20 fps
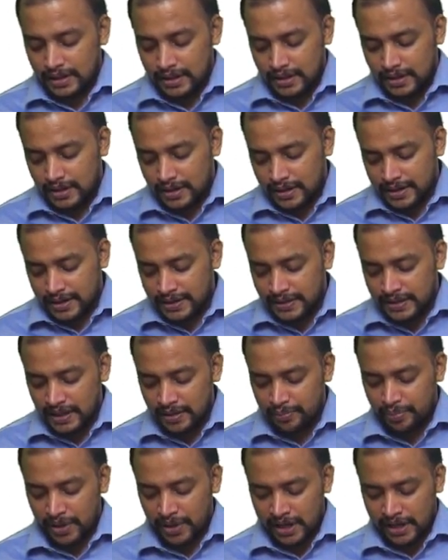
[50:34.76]

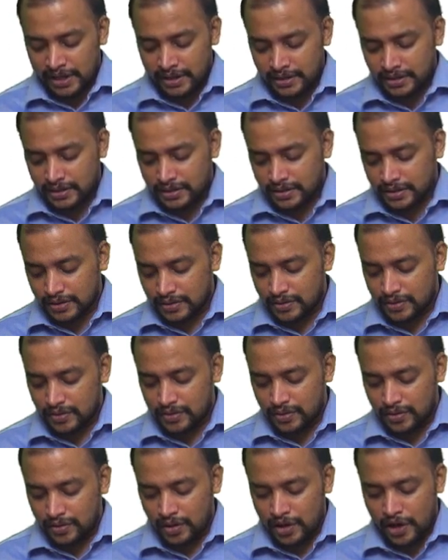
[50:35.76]
recipient
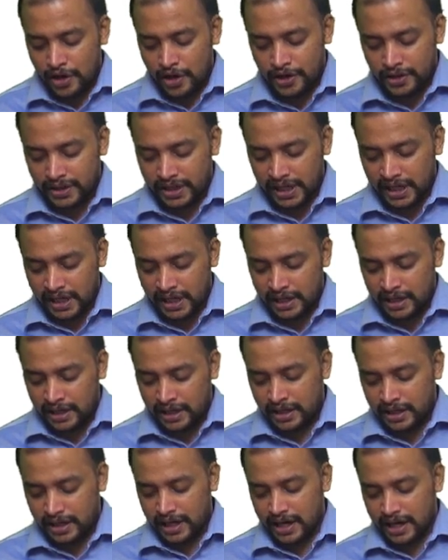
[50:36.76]
not
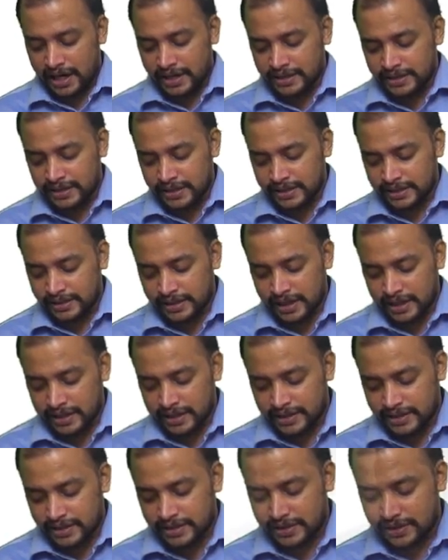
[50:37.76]
in
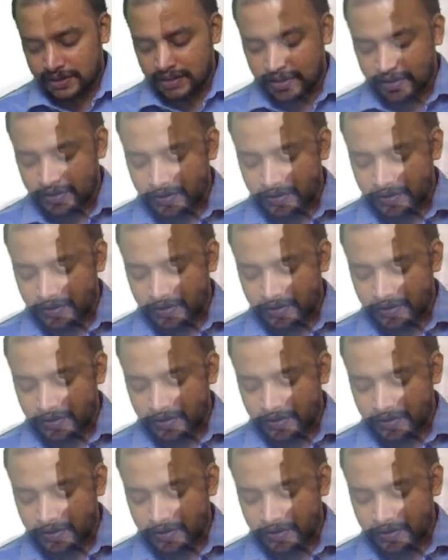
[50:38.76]
existence.